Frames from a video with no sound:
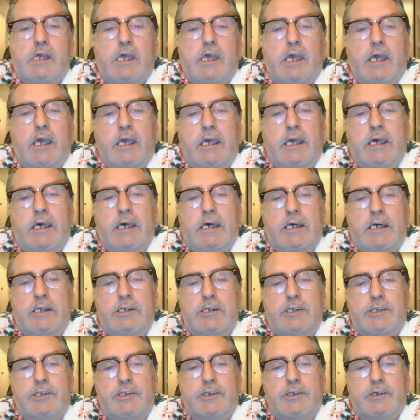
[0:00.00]
And
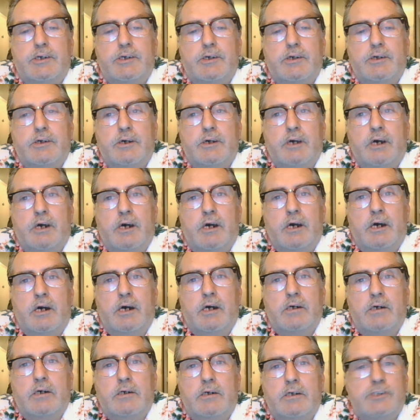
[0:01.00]

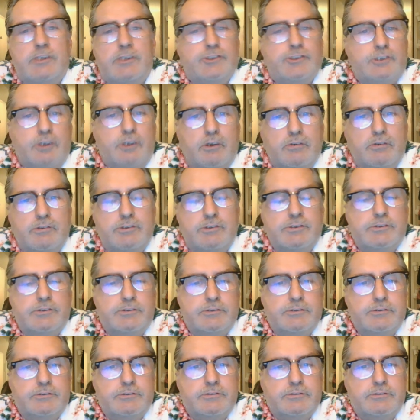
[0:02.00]
it
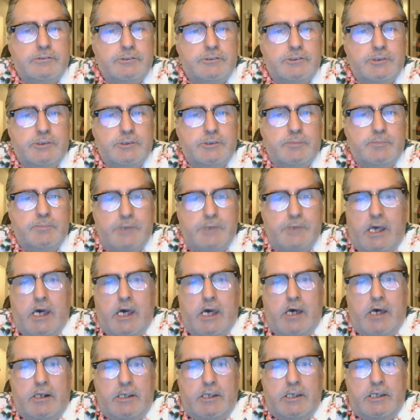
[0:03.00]
slows the ship
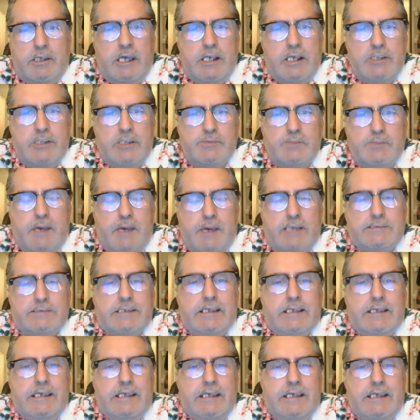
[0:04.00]
down. It gains mass.
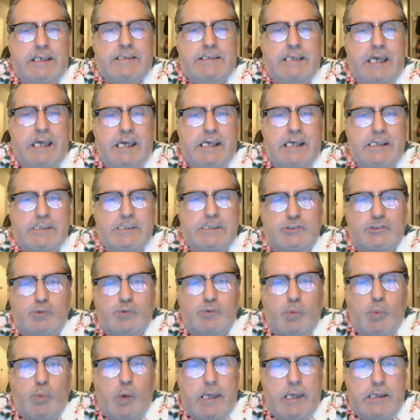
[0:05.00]
It gains
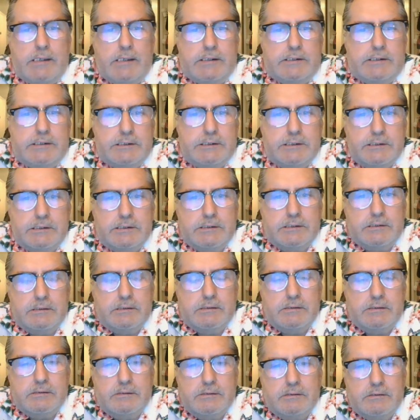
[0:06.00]
weight.
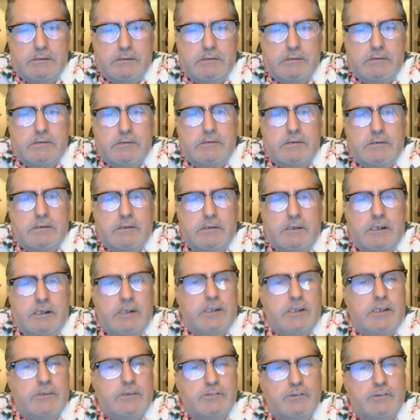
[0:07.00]
And it
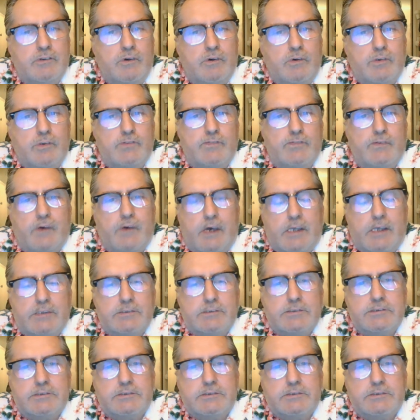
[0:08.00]
doesn't go as fast.